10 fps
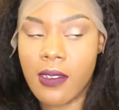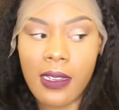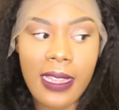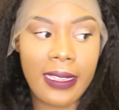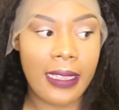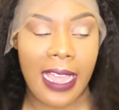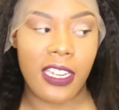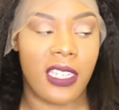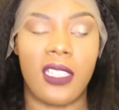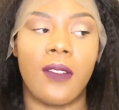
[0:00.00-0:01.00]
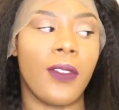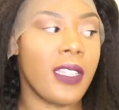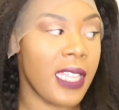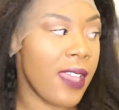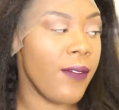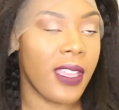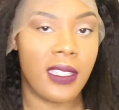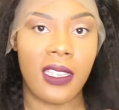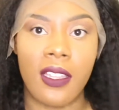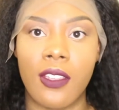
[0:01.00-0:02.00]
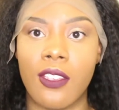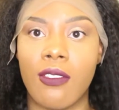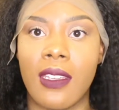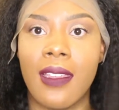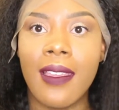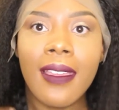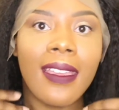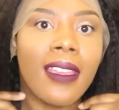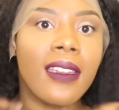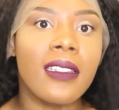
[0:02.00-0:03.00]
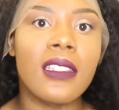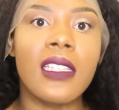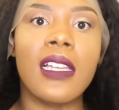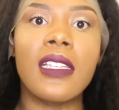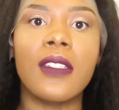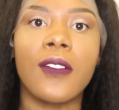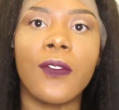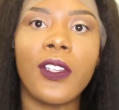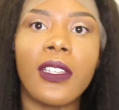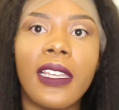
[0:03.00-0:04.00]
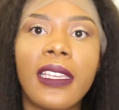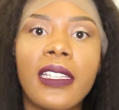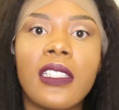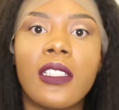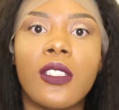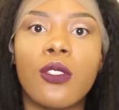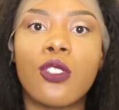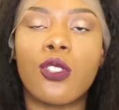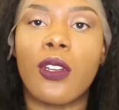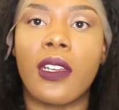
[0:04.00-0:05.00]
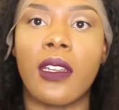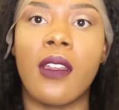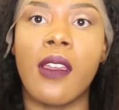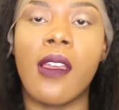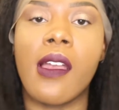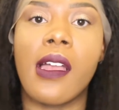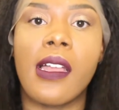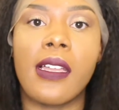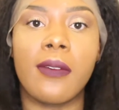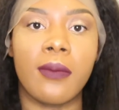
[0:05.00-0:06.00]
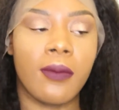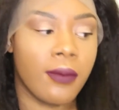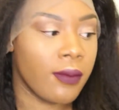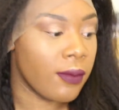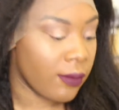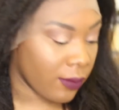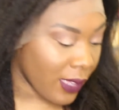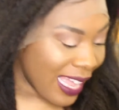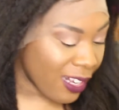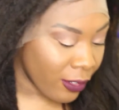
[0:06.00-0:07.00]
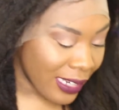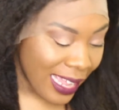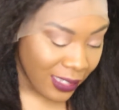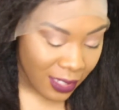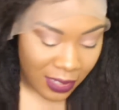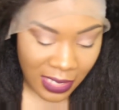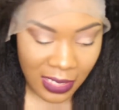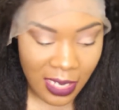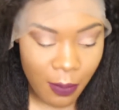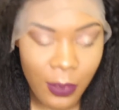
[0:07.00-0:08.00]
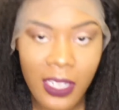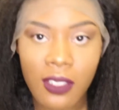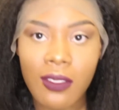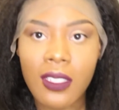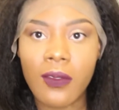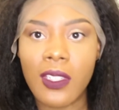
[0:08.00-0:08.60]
Like it doesn't feel as heavy as the other unit, and it does feel like it's a little shorter. I don't like to stand up when I do these